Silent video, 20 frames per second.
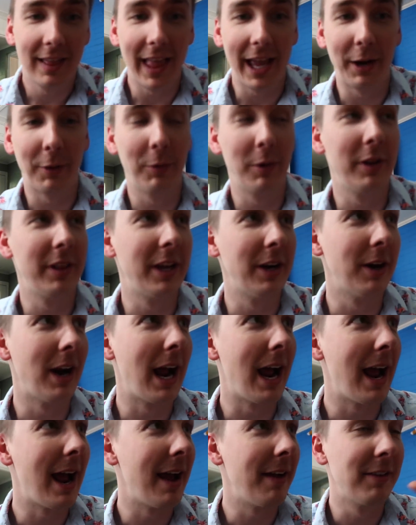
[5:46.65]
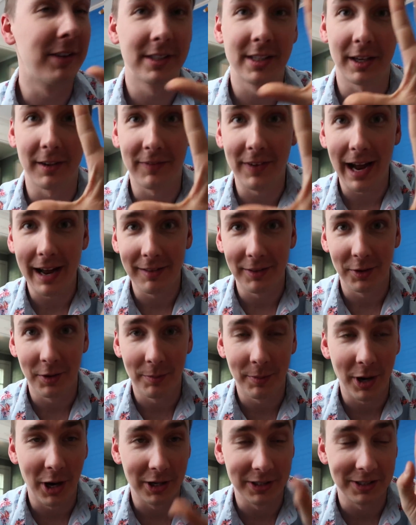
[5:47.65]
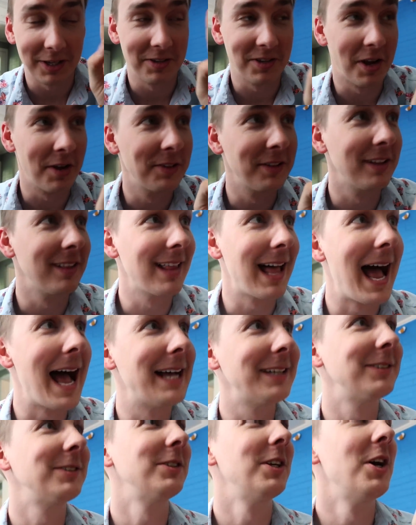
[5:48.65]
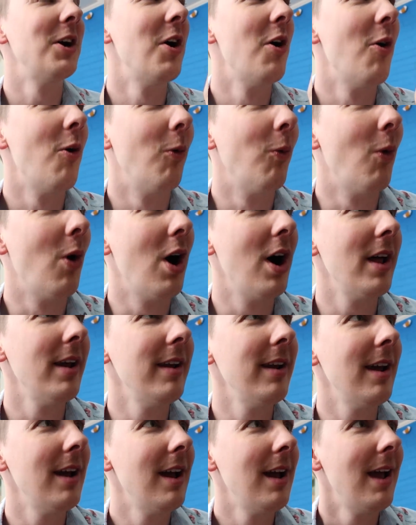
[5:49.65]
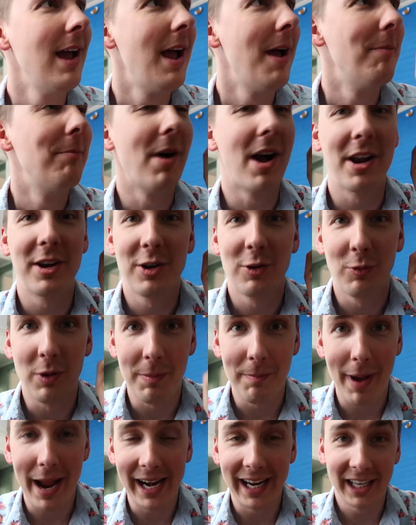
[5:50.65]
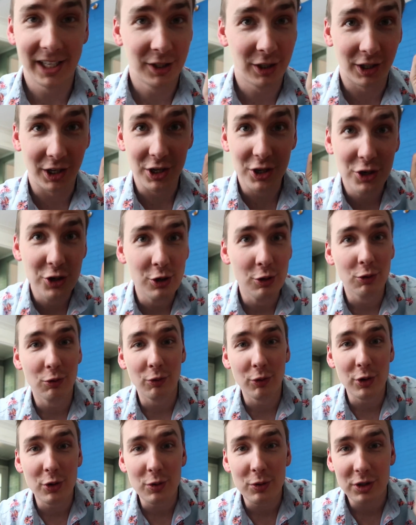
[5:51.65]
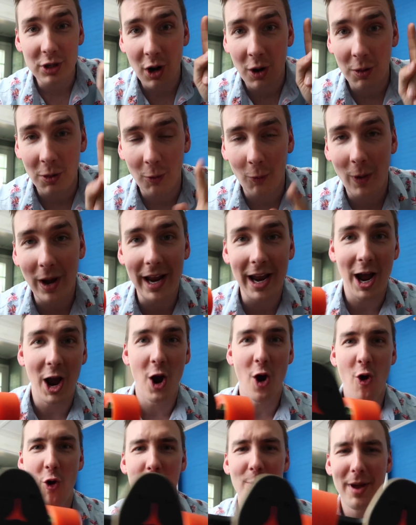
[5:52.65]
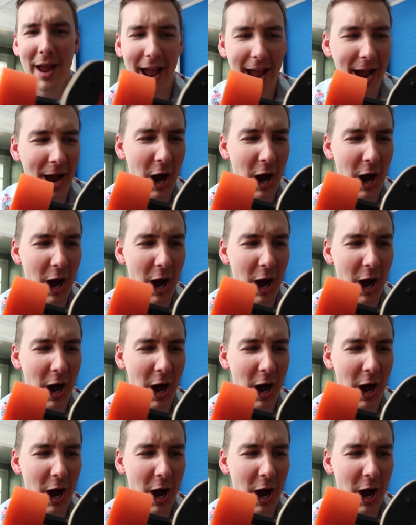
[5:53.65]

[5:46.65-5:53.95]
like we there, I had, there's like five little bars. I was on the last one, but we made it. I took a new route on the way home.